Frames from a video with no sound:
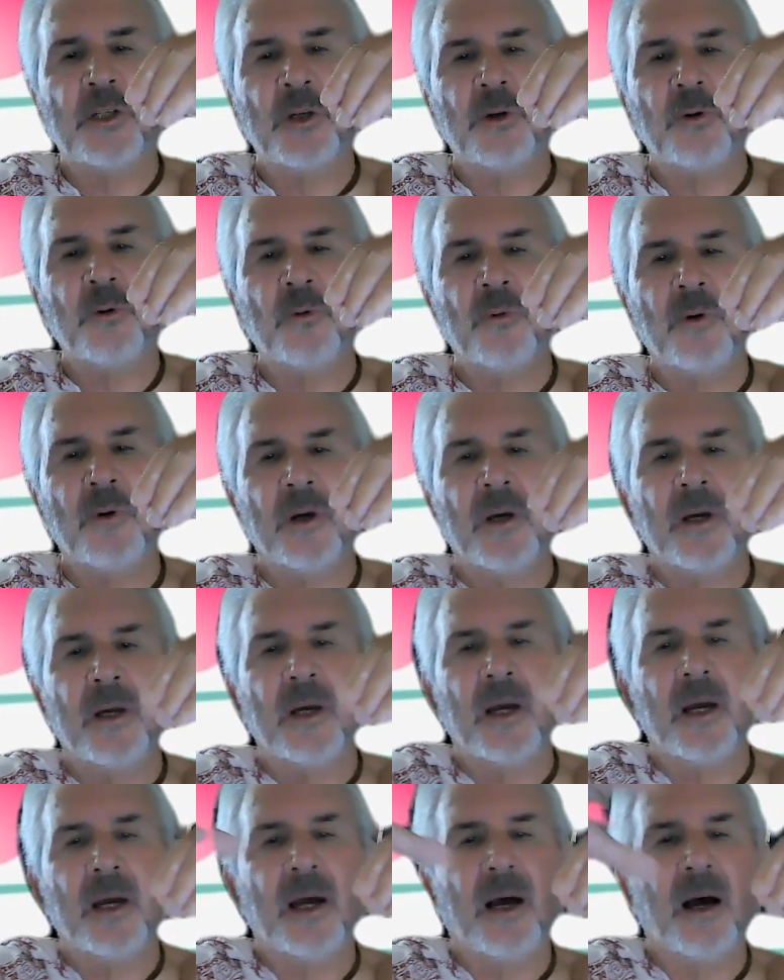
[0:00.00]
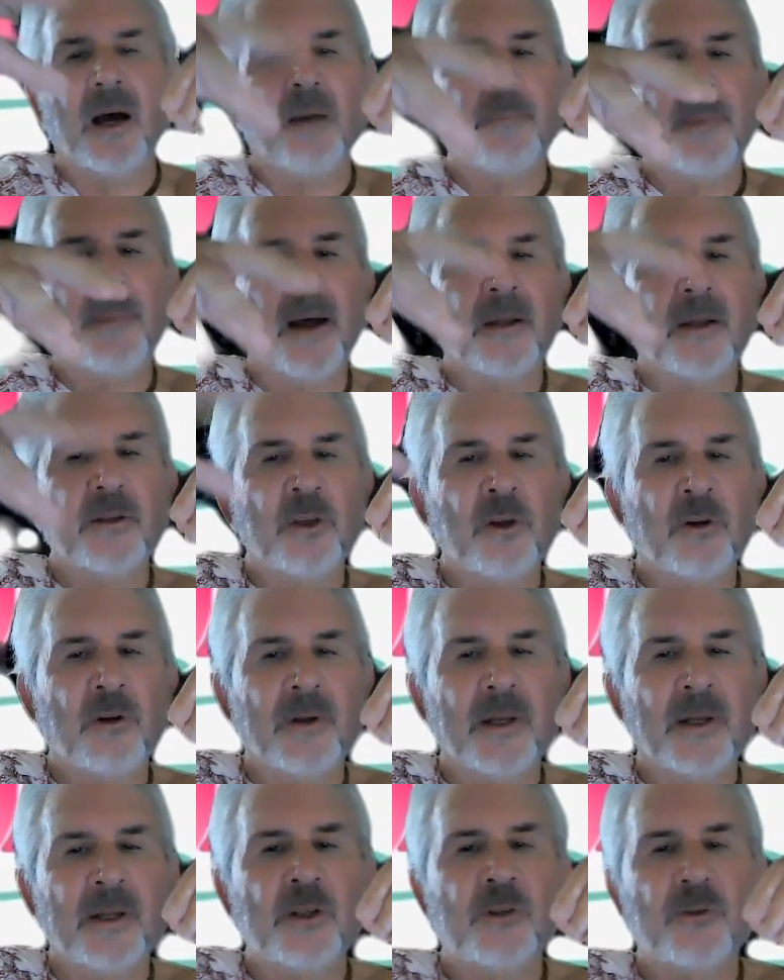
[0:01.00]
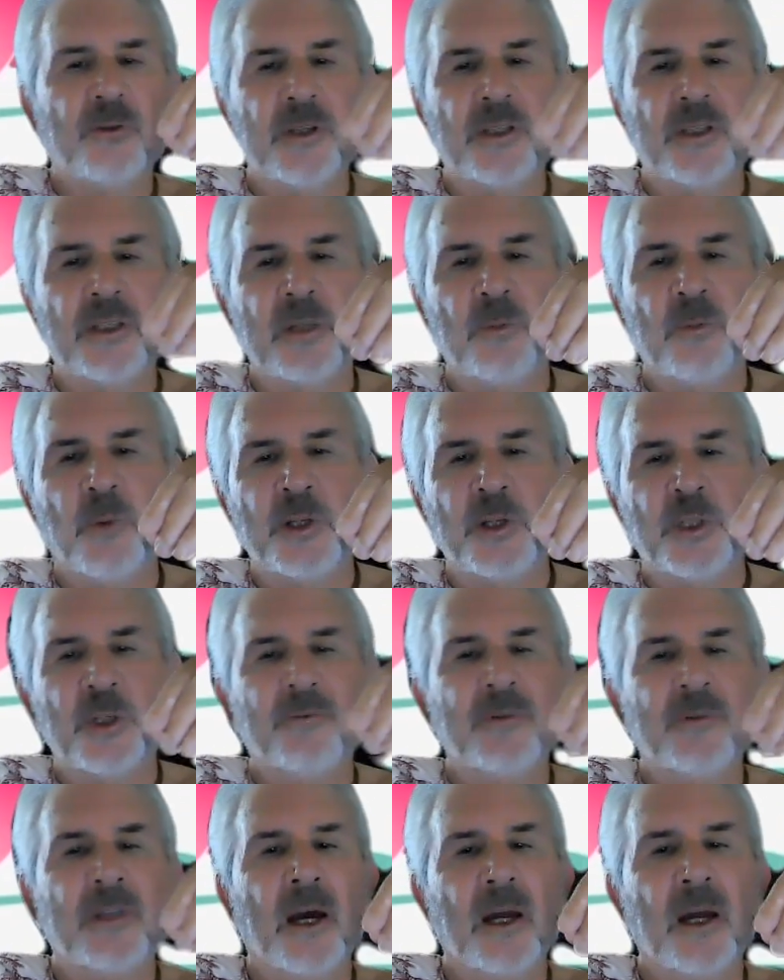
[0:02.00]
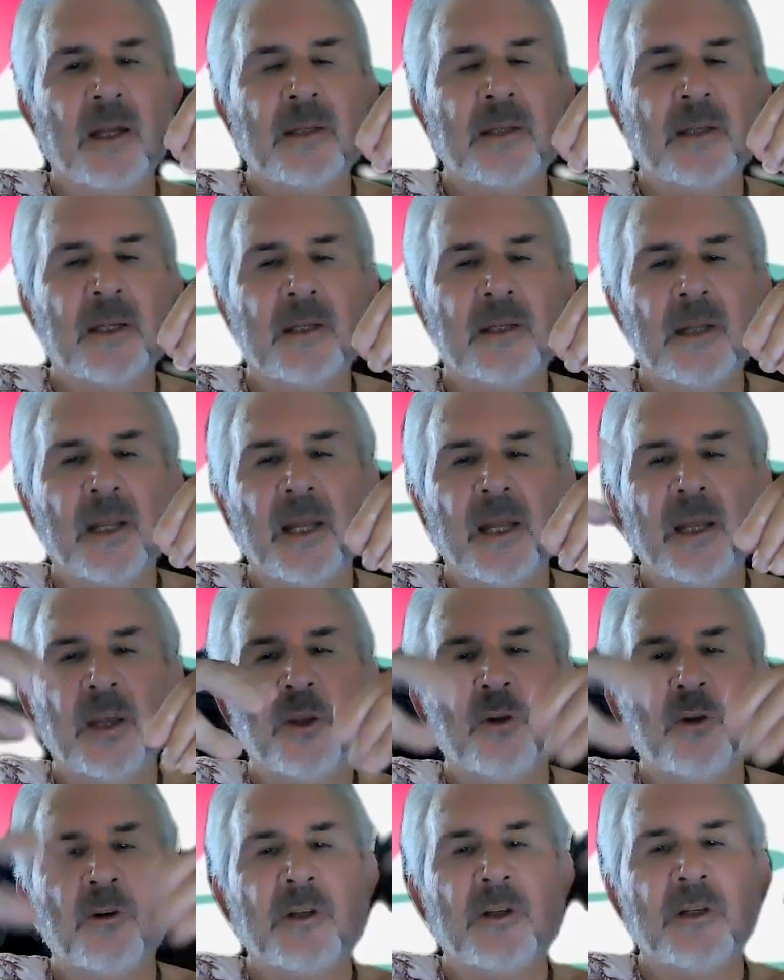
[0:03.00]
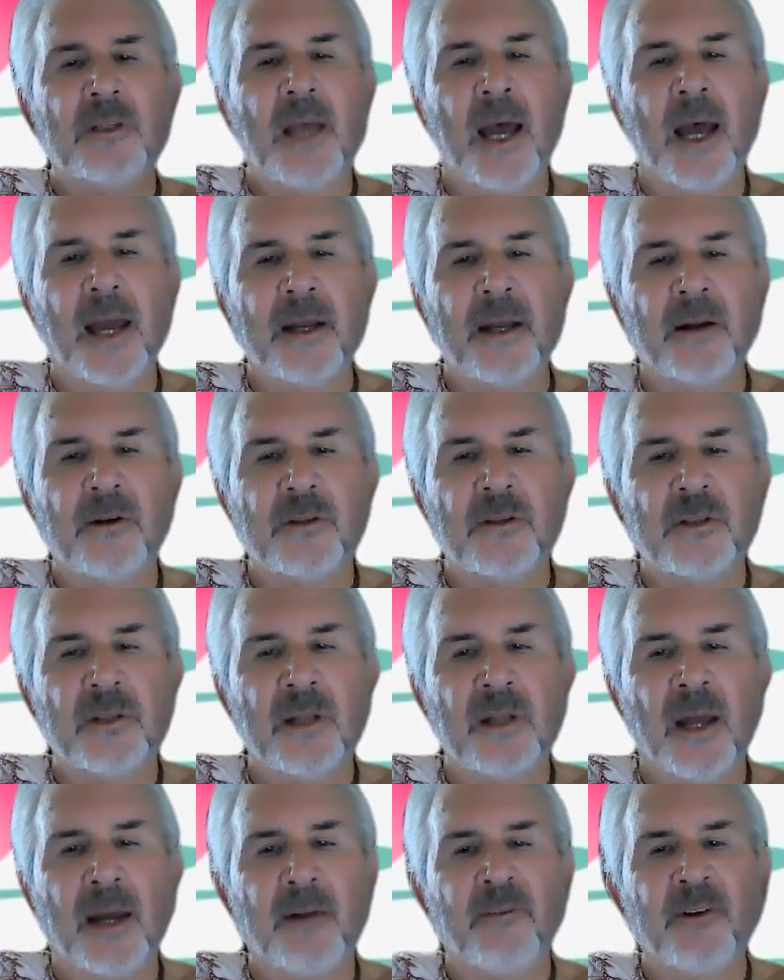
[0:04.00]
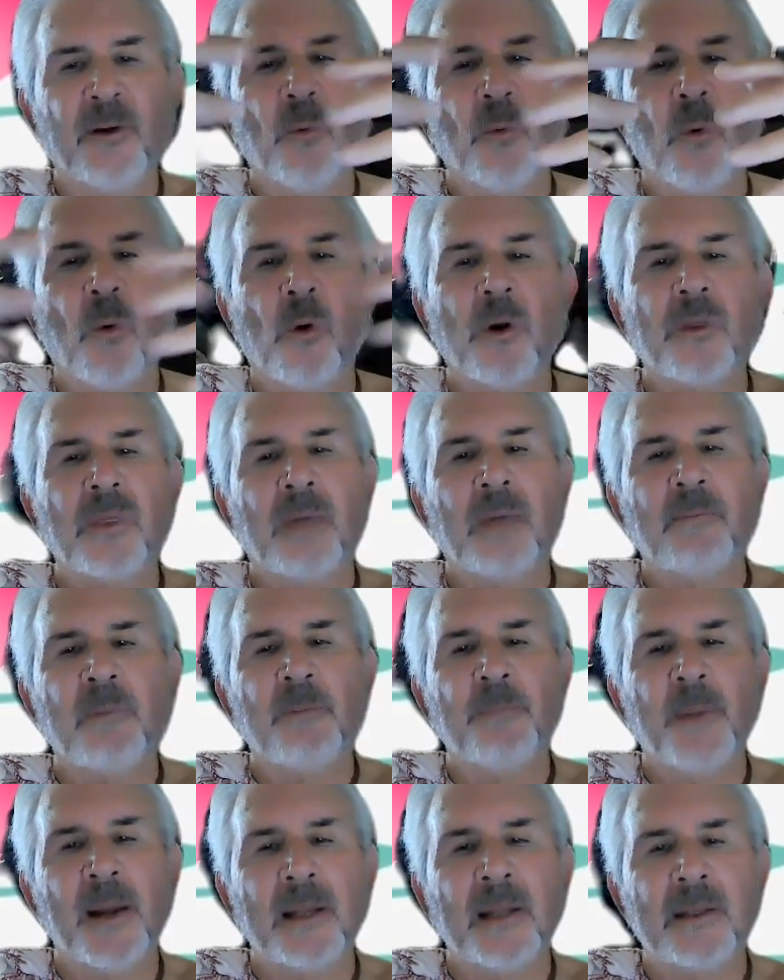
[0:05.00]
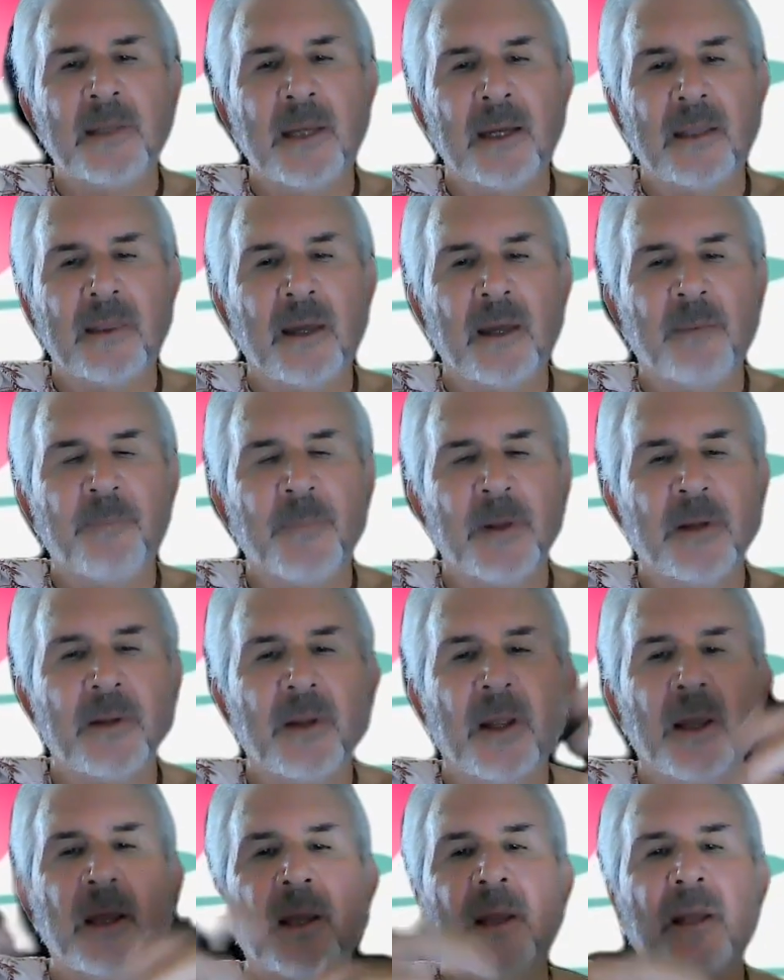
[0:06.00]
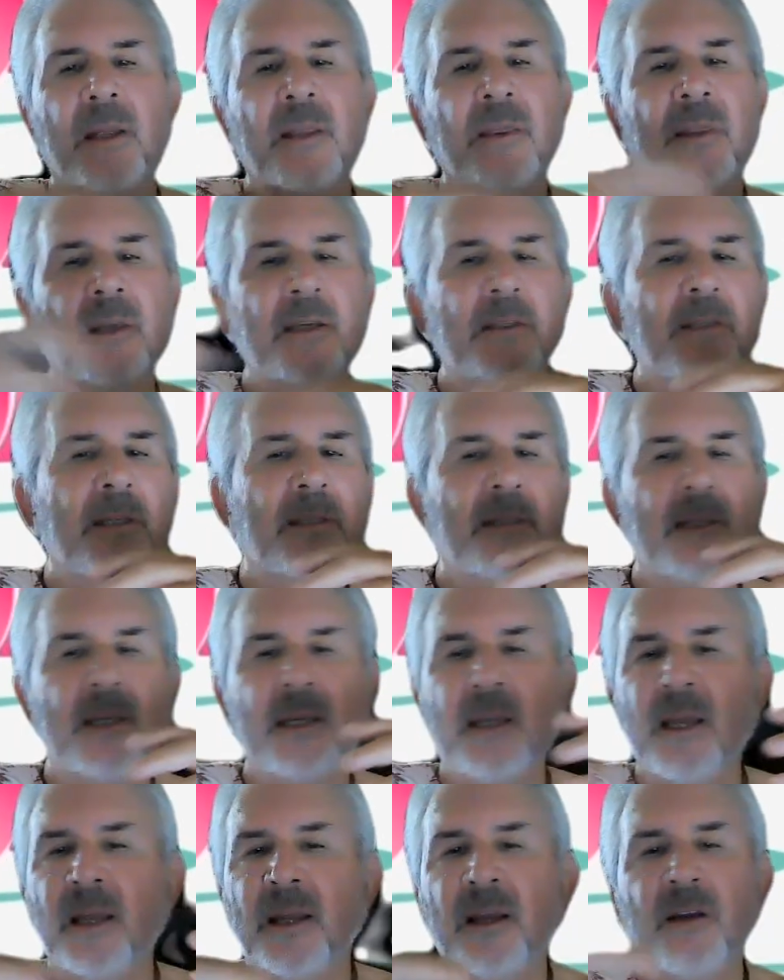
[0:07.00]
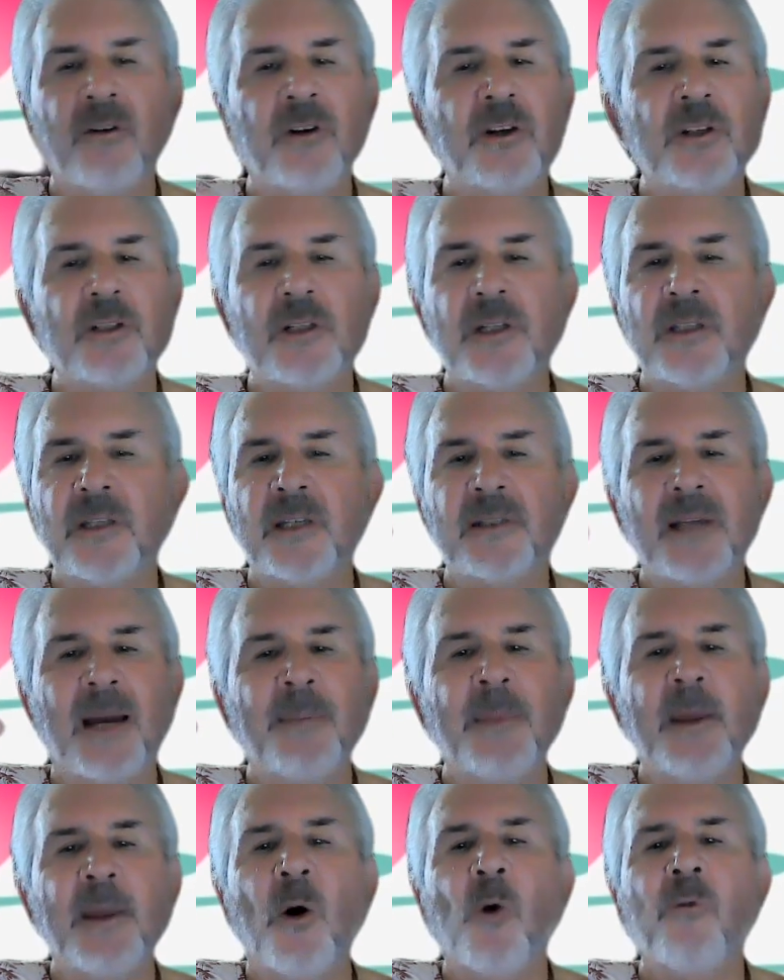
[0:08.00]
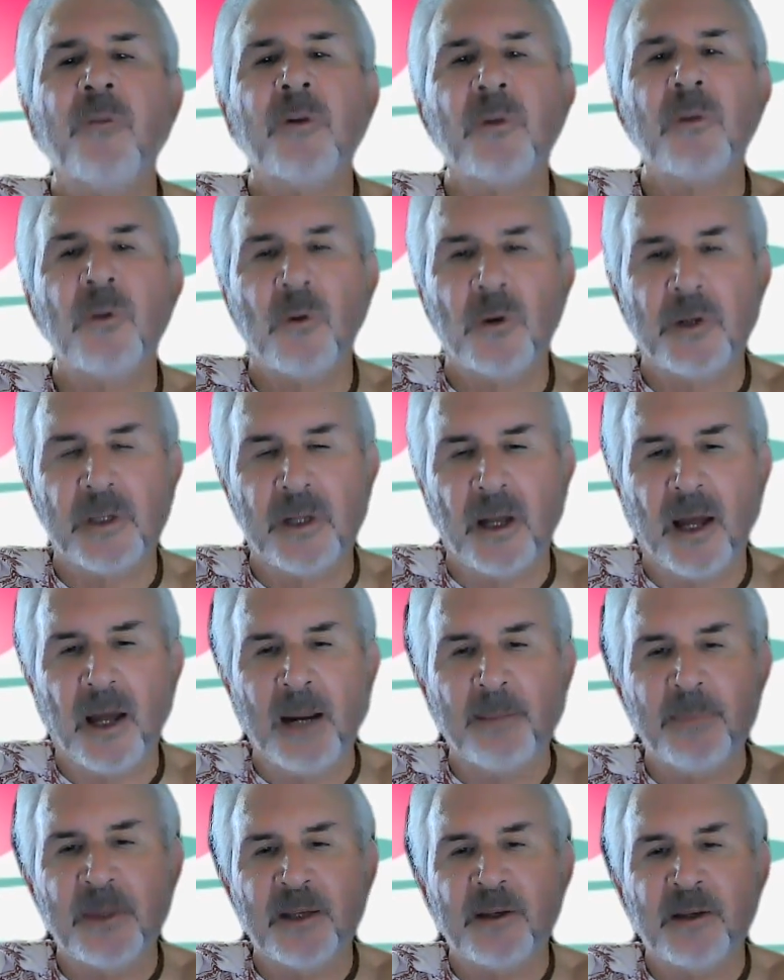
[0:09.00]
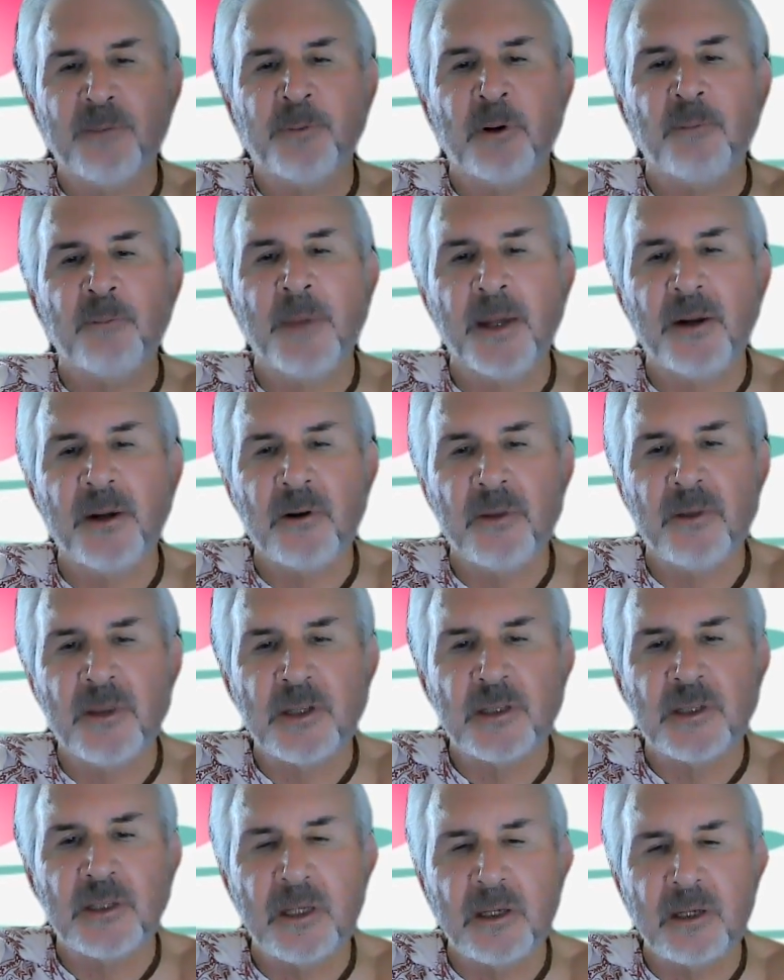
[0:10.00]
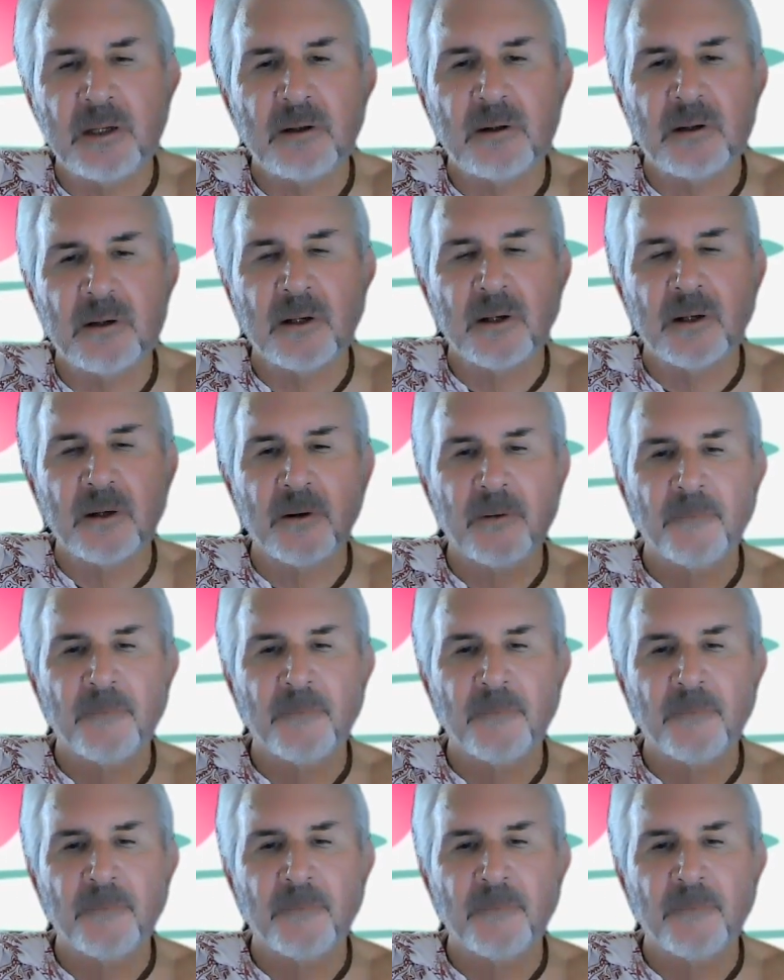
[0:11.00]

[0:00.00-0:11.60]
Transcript: you about your interests and what you've done and your desires, and I reward them and benedict them. And this, and Krishna says, I'm the overlord. I'm the permitter, the seer.